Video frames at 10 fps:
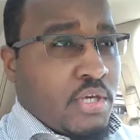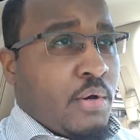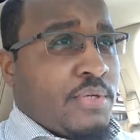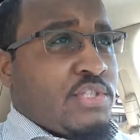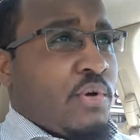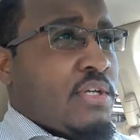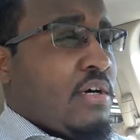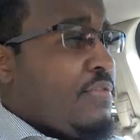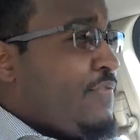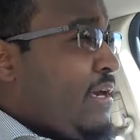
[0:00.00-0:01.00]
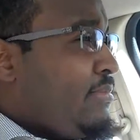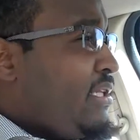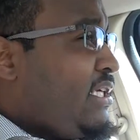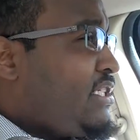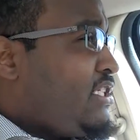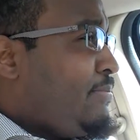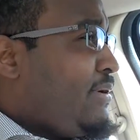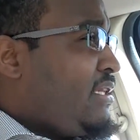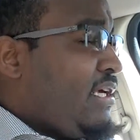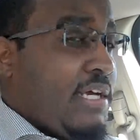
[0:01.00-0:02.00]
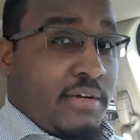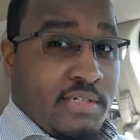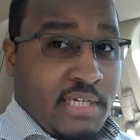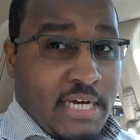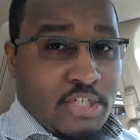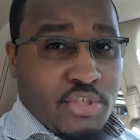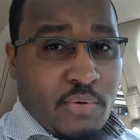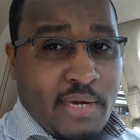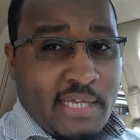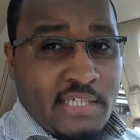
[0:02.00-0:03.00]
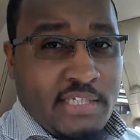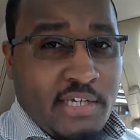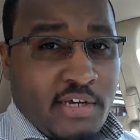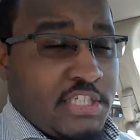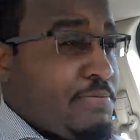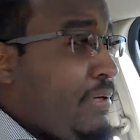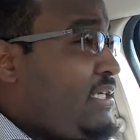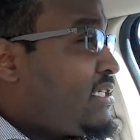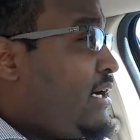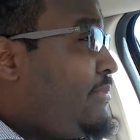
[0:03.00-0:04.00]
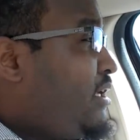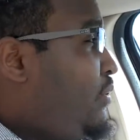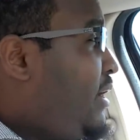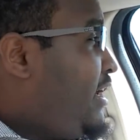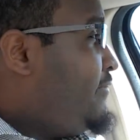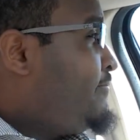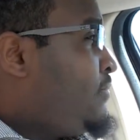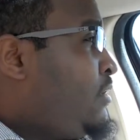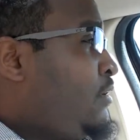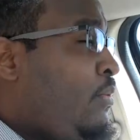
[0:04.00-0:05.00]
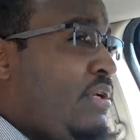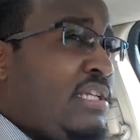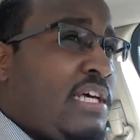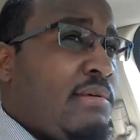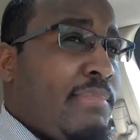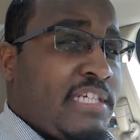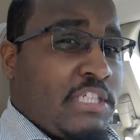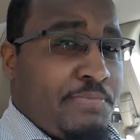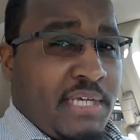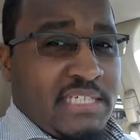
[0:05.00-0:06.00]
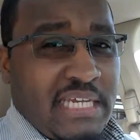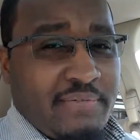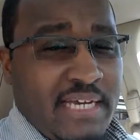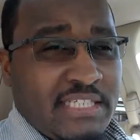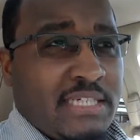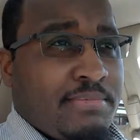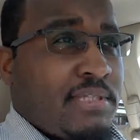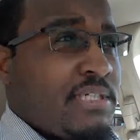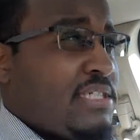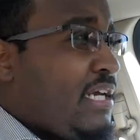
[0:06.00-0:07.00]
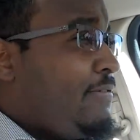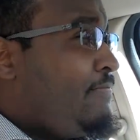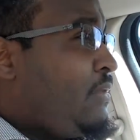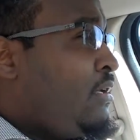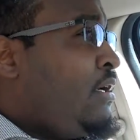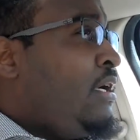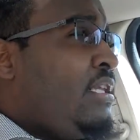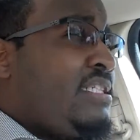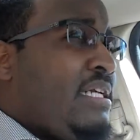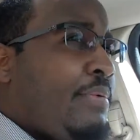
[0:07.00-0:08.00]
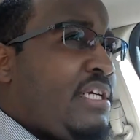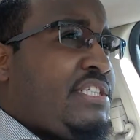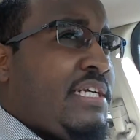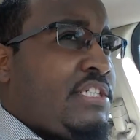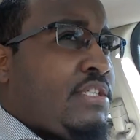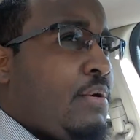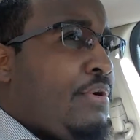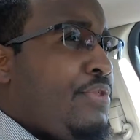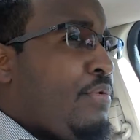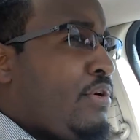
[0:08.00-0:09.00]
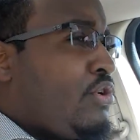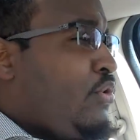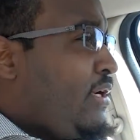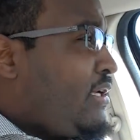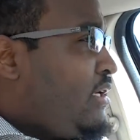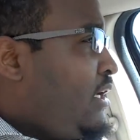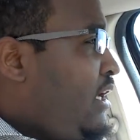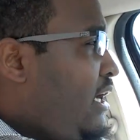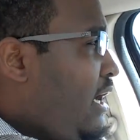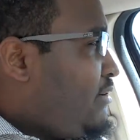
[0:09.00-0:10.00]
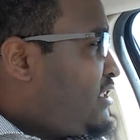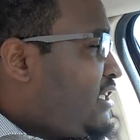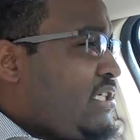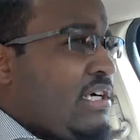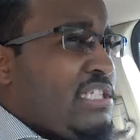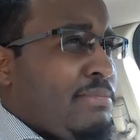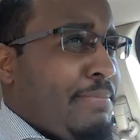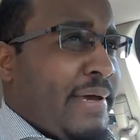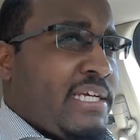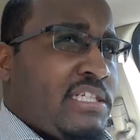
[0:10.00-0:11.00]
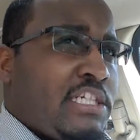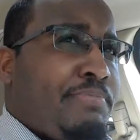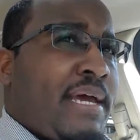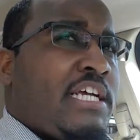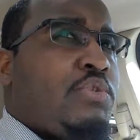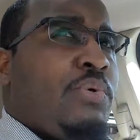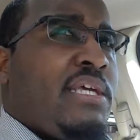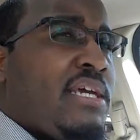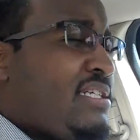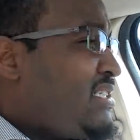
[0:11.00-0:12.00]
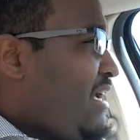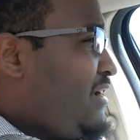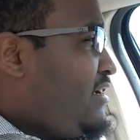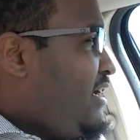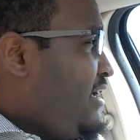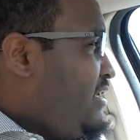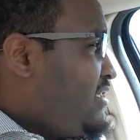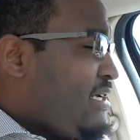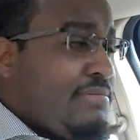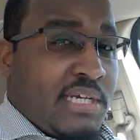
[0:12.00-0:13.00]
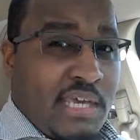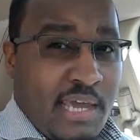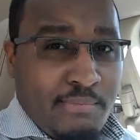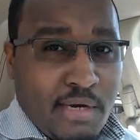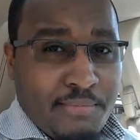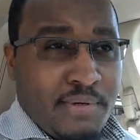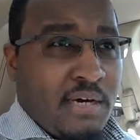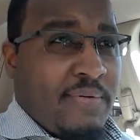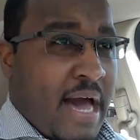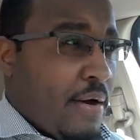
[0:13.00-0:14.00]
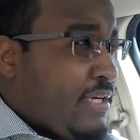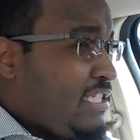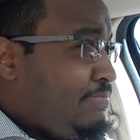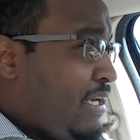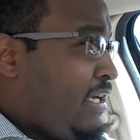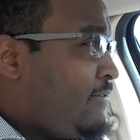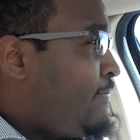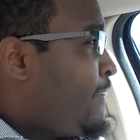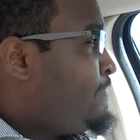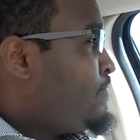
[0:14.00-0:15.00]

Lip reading: Yo, what's going on, family? This is your brother here, DeAndre Riley, D.R.speaks, coming your way with another message because I've got something to say. Listen, I want to share this thought with you real quick. I was just talking to my pastor this past weekend, Saturday, and the subject came up of how it's been